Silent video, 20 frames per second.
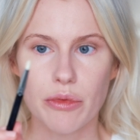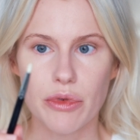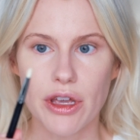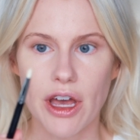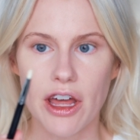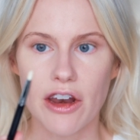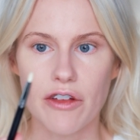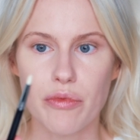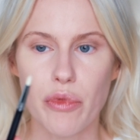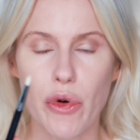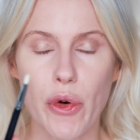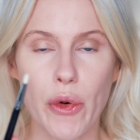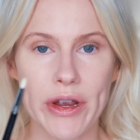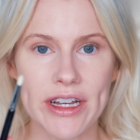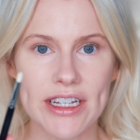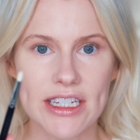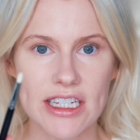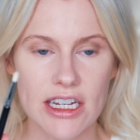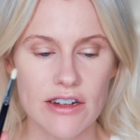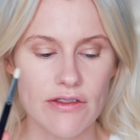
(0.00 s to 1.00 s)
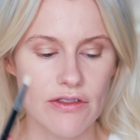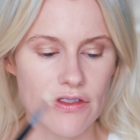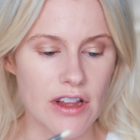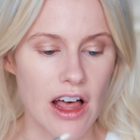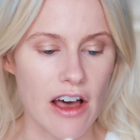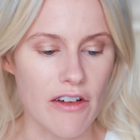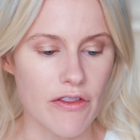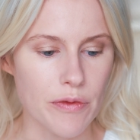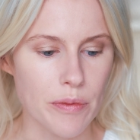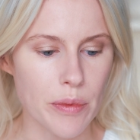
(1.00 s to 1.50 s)
kind of pointed
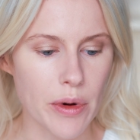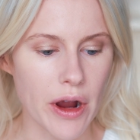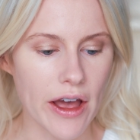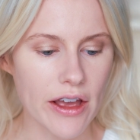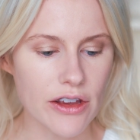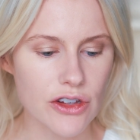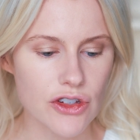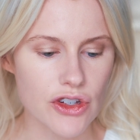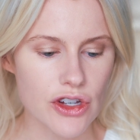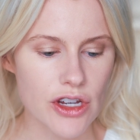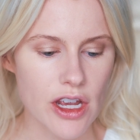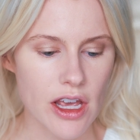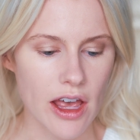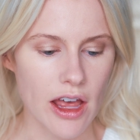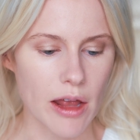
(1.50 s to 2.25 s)
fluff brush.